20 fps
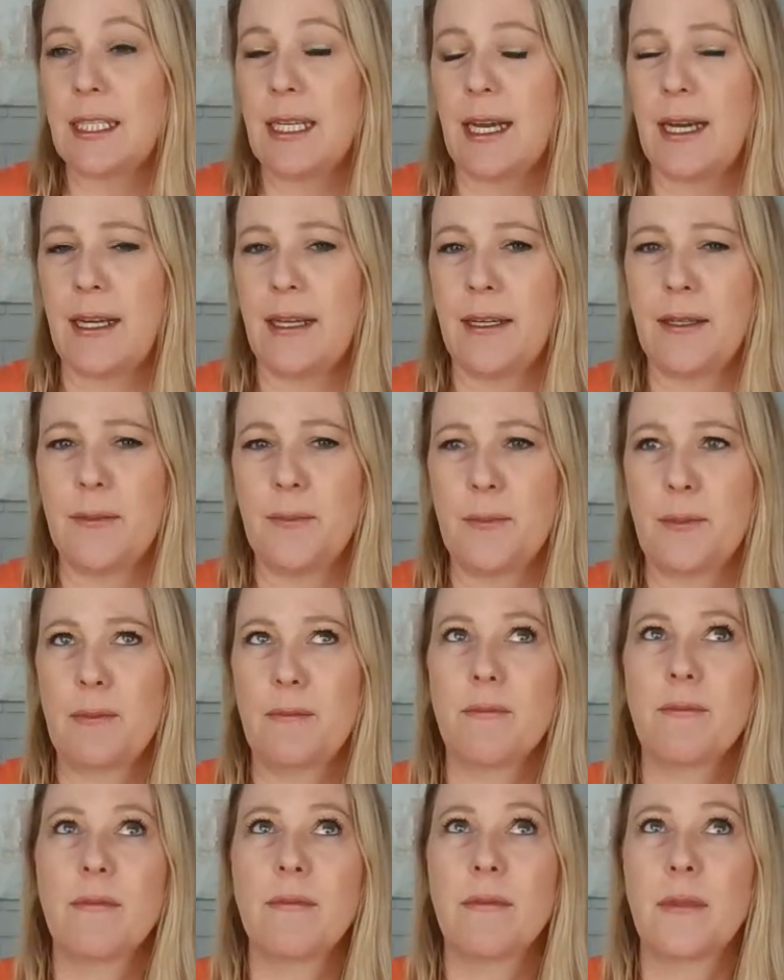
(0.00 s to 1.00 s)

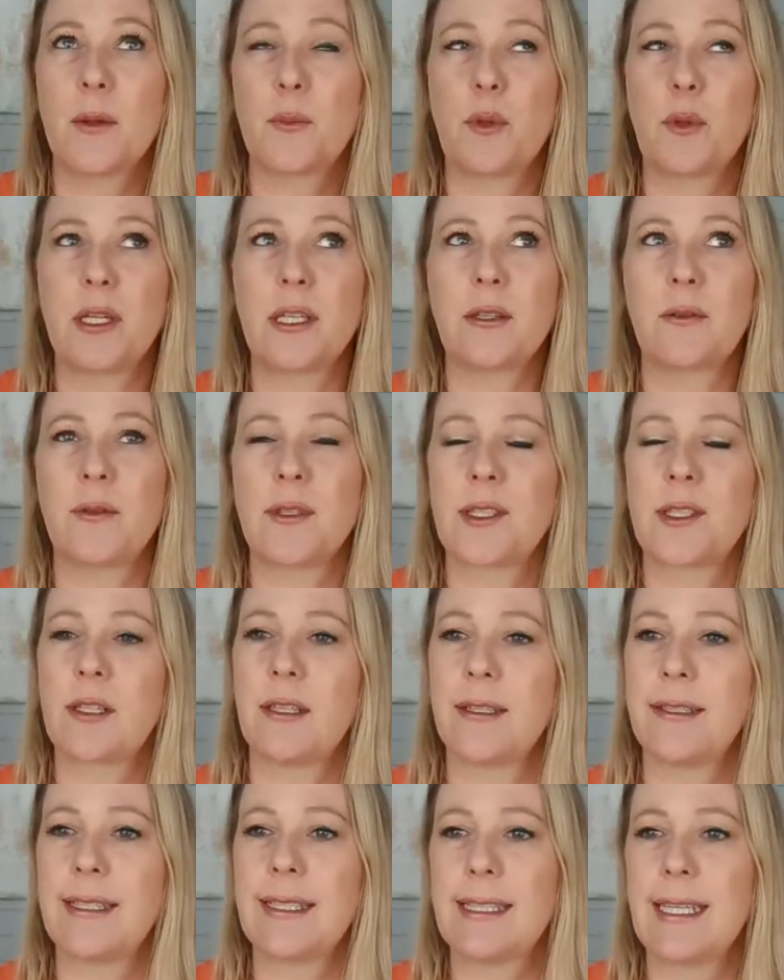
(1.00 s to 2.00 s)
The printer was
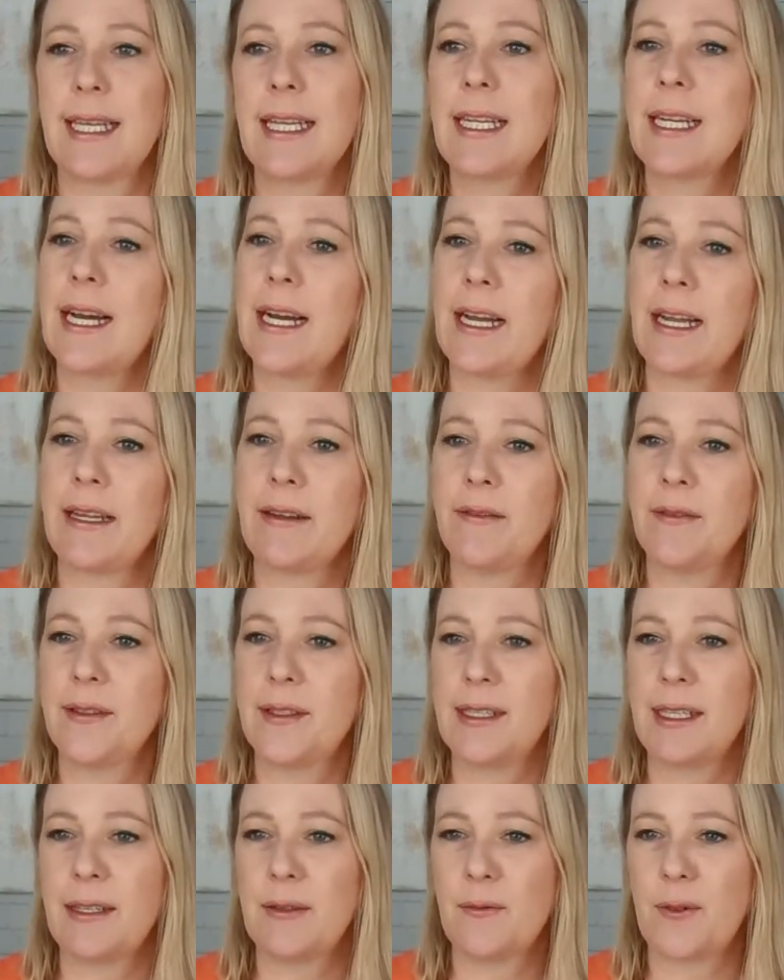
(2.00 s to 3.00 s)
called St.
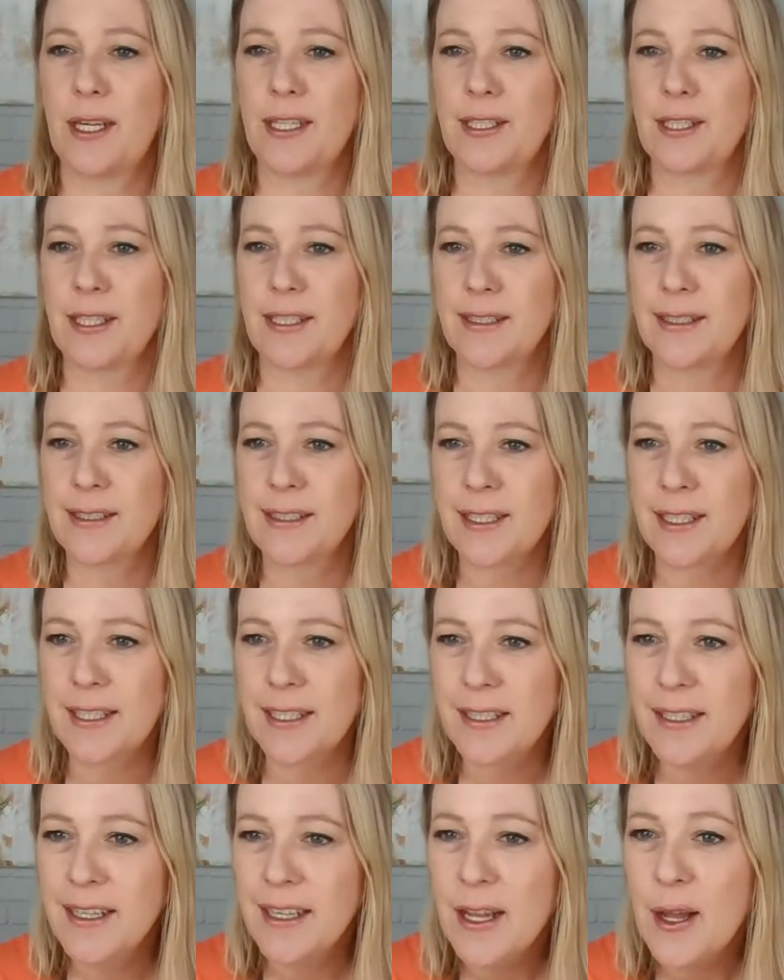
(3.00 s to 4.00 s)
Ives in Rochester.